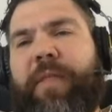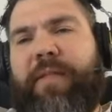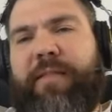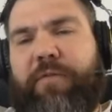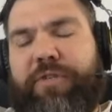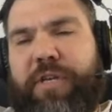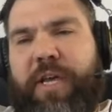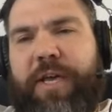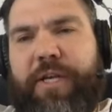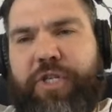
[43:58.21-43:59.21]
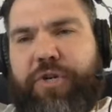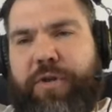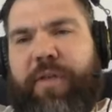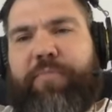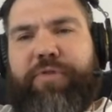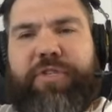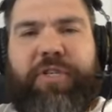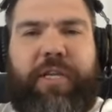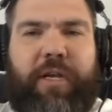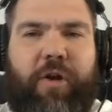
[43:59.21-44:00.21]
that there was a history that
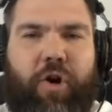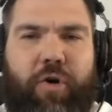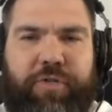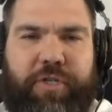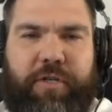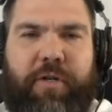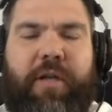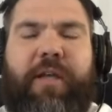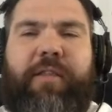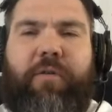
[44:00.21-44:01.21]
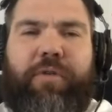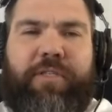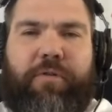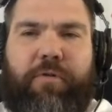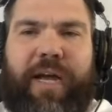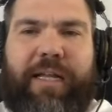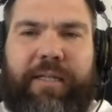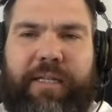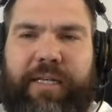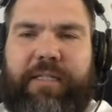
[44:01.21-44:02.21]
preceded Carlson that was
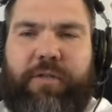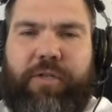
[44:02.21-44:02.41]
directly linked to the